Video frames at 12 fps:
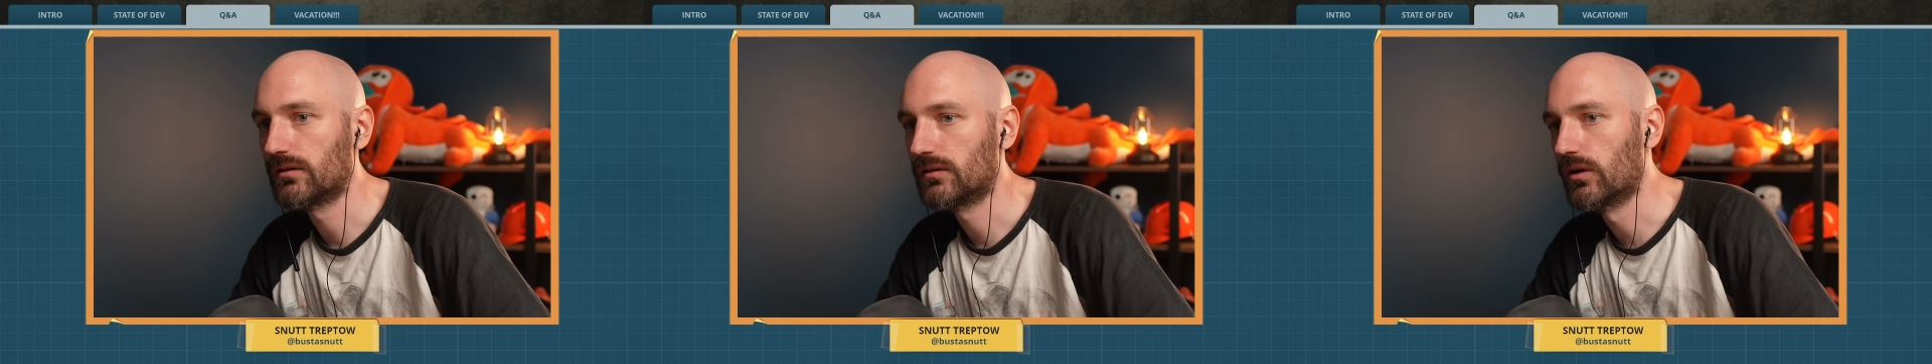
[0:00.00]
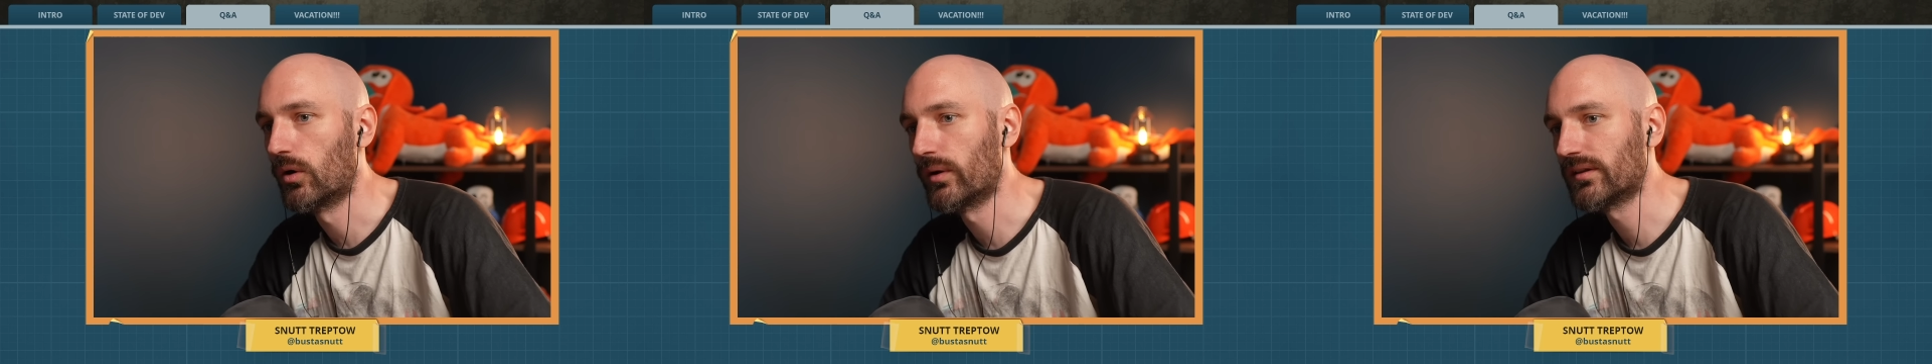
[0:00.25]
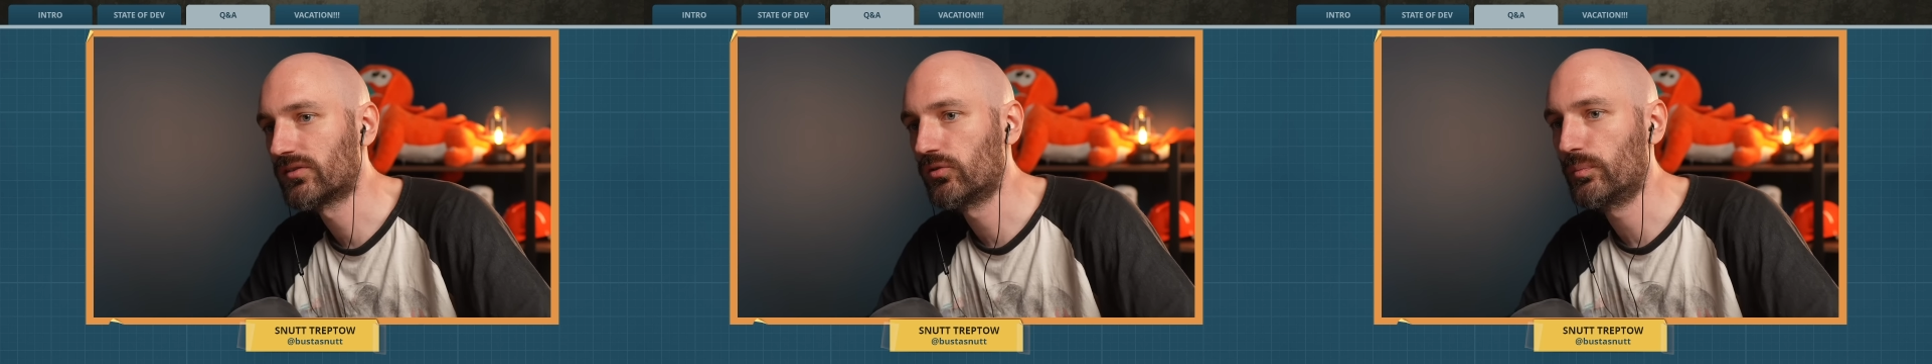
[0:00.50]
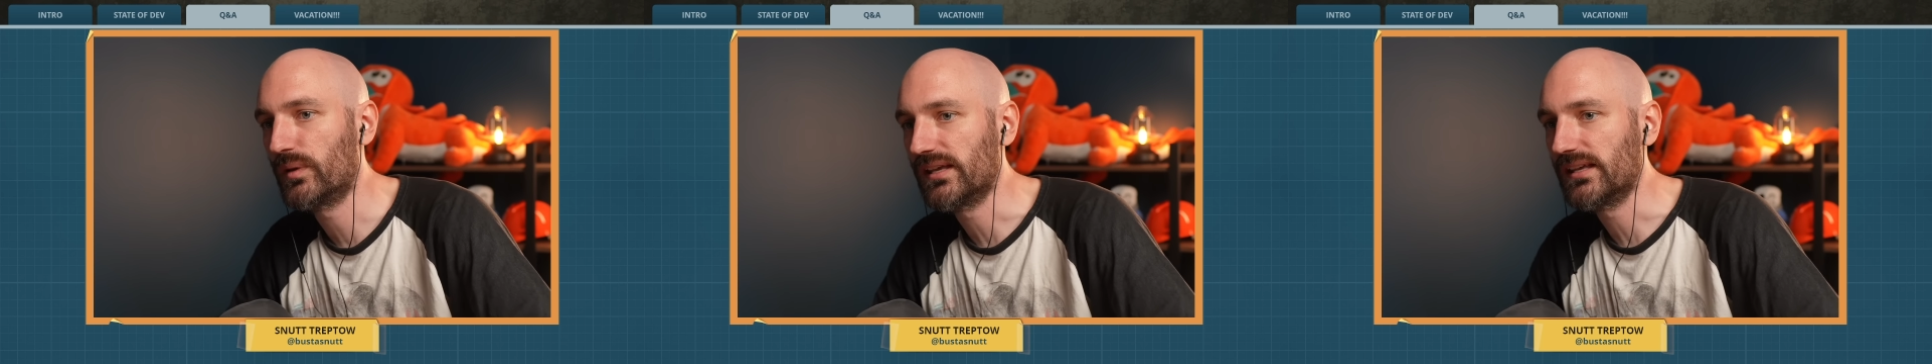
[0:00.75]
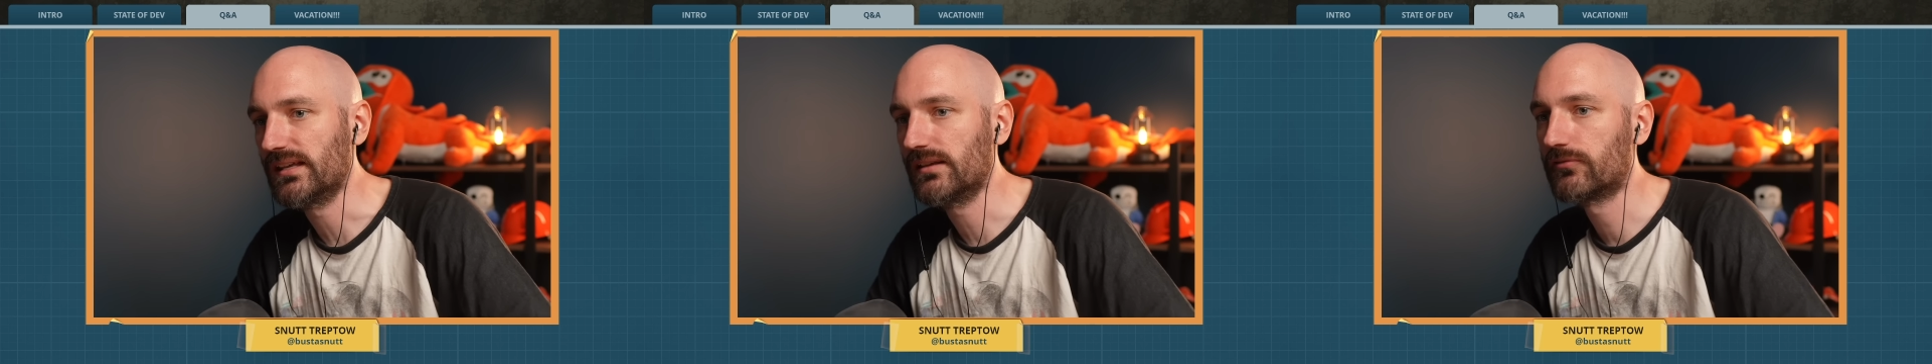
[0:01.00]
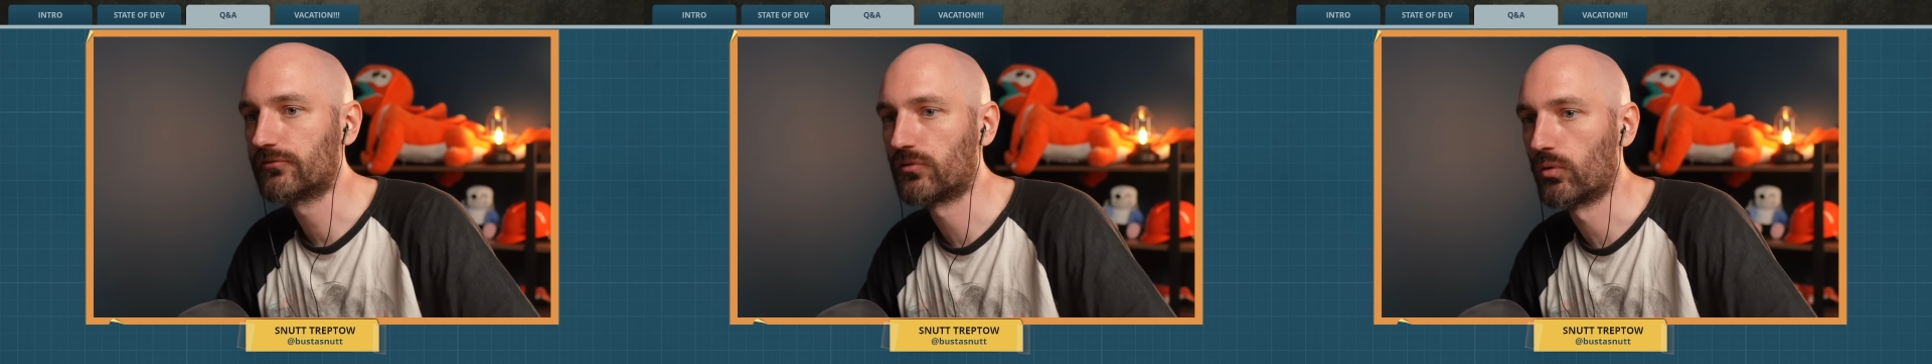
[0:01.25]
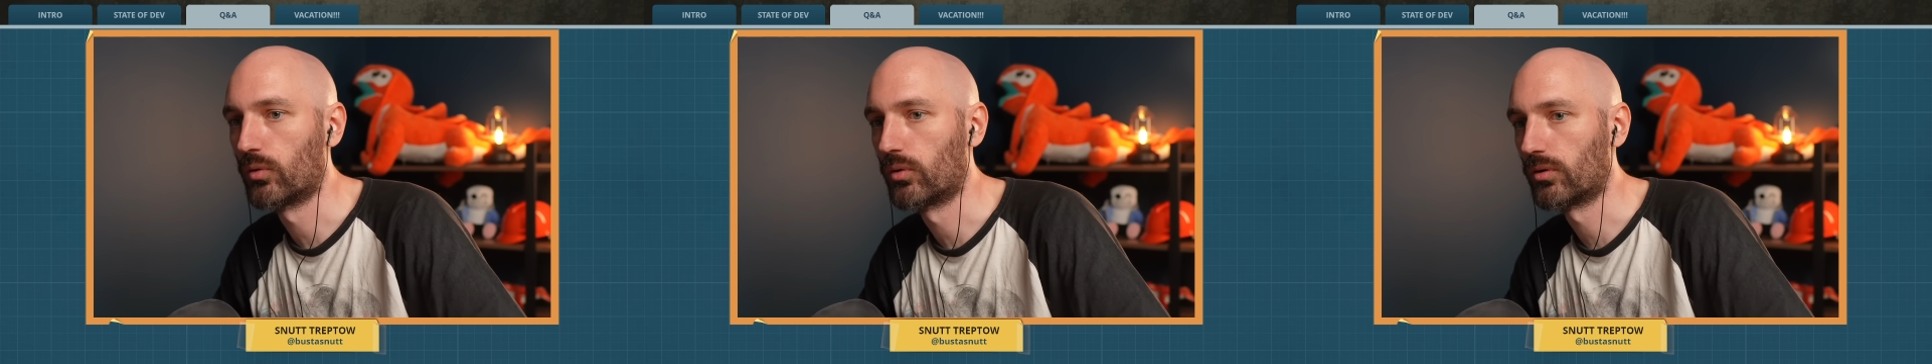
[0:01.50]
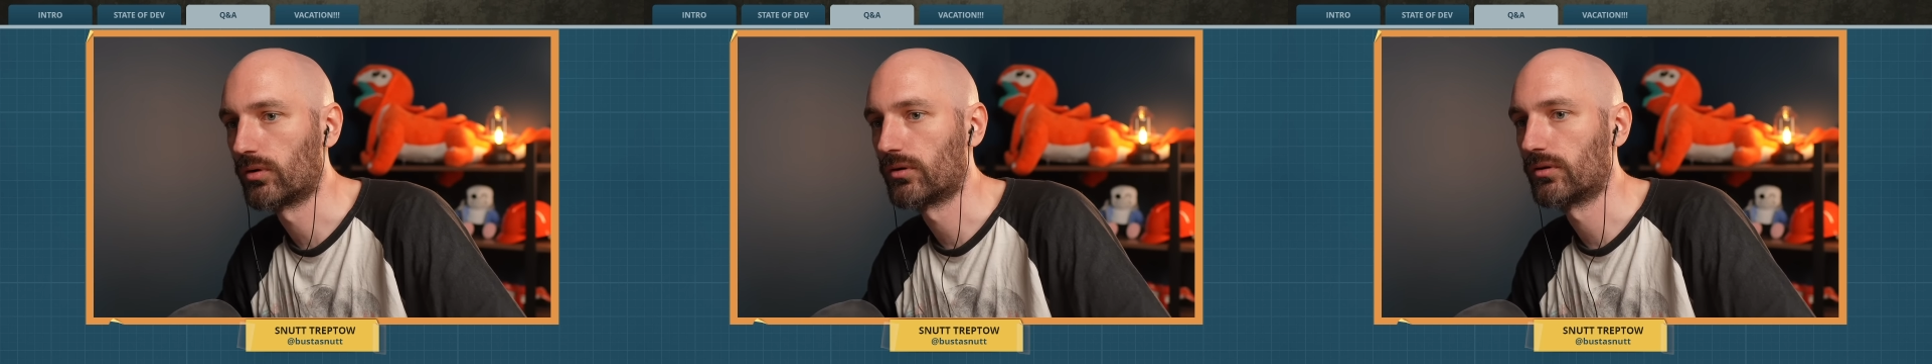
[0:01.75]
going to be
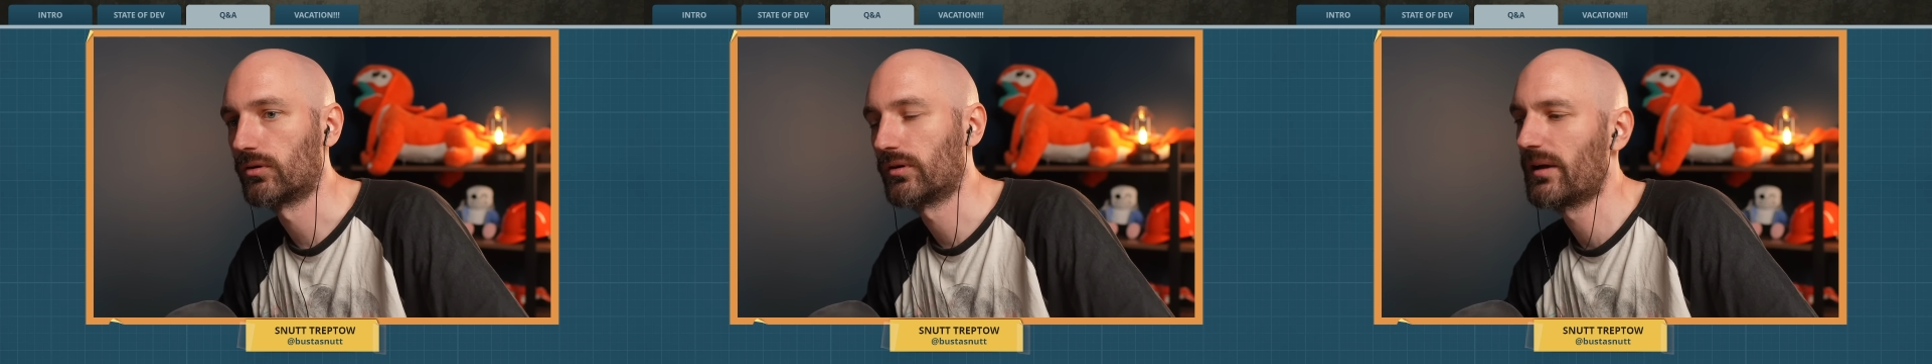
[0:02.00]
for.